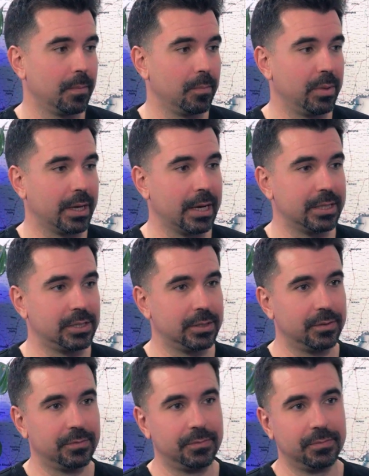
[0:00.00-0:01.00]
because
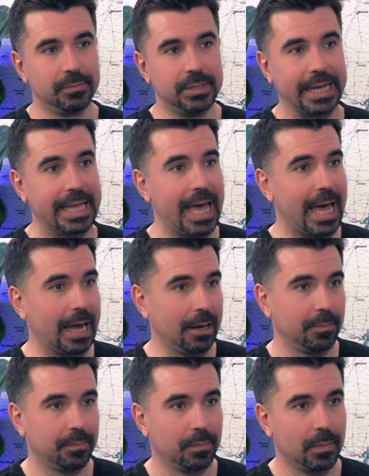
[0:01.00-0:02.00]
of decay.
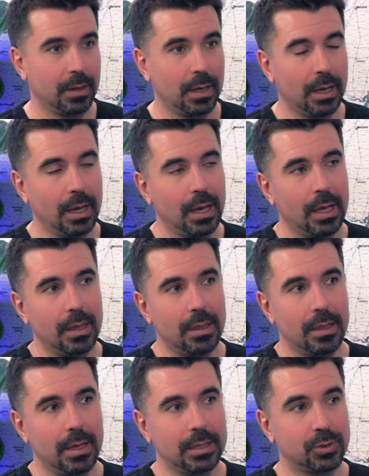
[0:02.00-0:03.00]

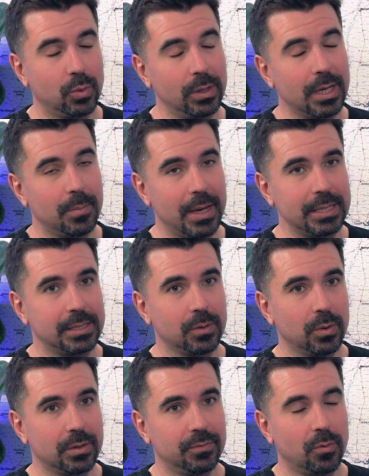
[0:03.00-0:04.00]
It's really amazing
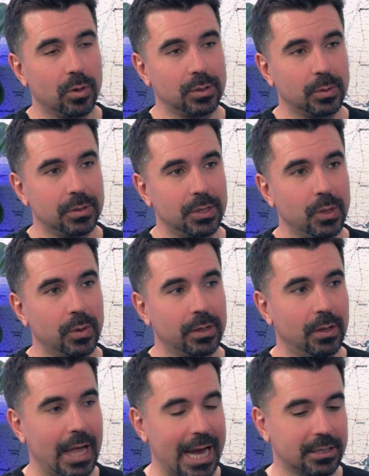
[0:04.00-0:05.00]
what the forest will do.
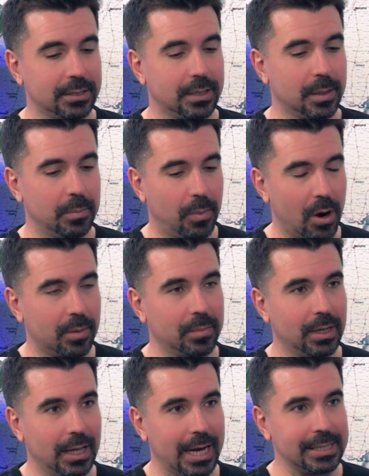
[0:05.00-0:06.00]
It'll actually
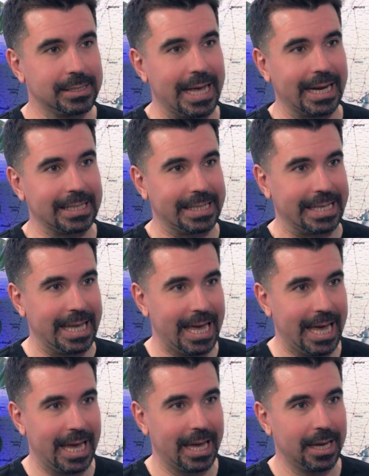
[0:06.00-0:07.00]
compartmentalize that
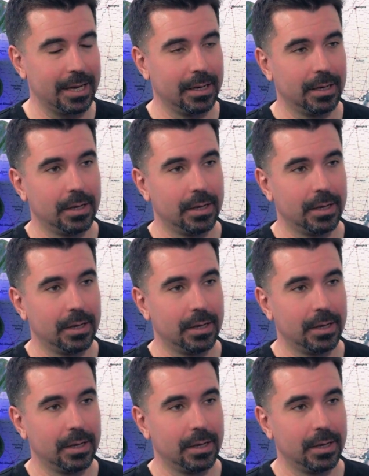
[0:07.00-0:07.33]
decay